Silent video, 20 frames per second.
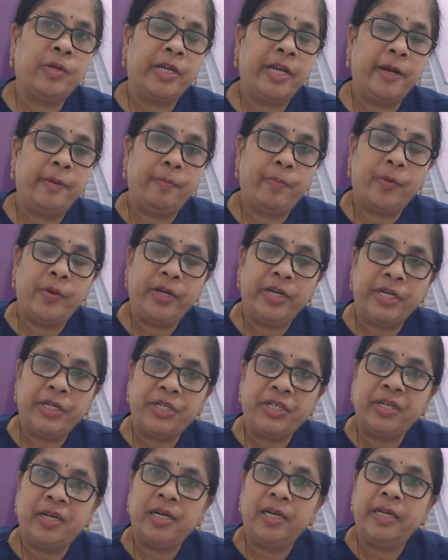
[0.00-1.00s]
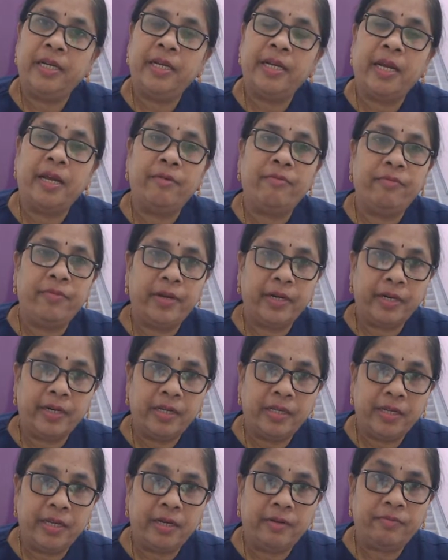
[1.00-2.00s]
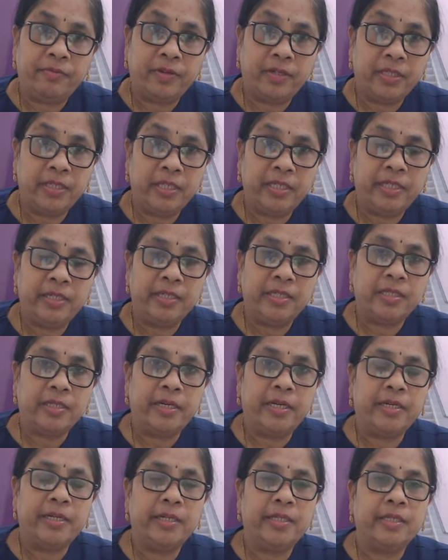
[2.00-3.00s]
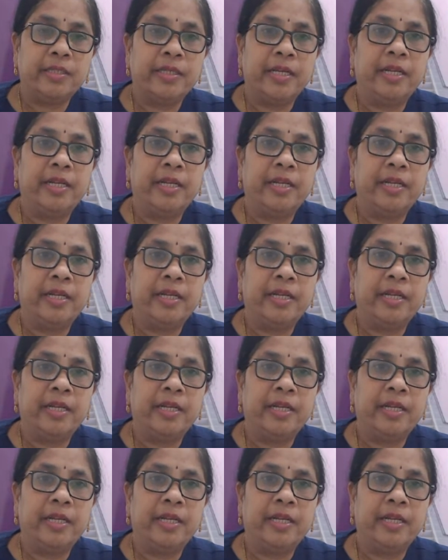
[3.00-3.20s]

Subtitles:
can potentially affect their fertility status,